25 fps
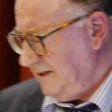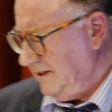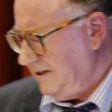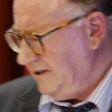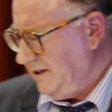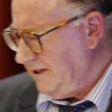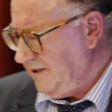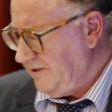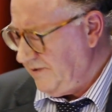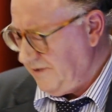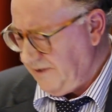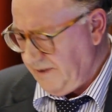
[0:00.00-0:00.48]

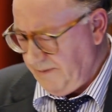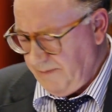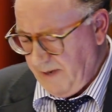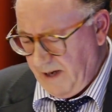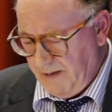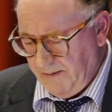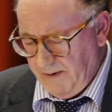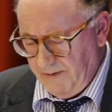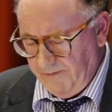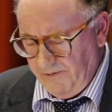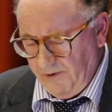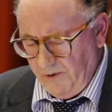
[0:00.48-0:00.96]
just for a
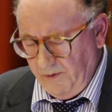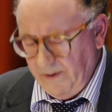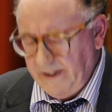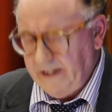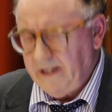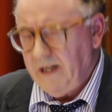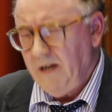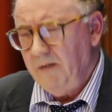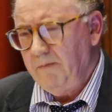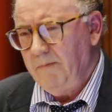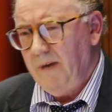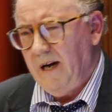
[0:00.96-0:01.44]
moment, before we
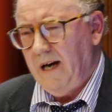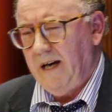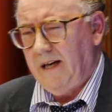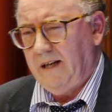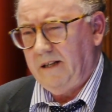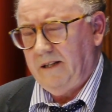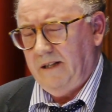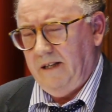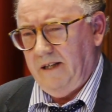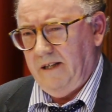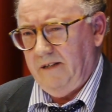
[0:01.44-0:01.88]
go back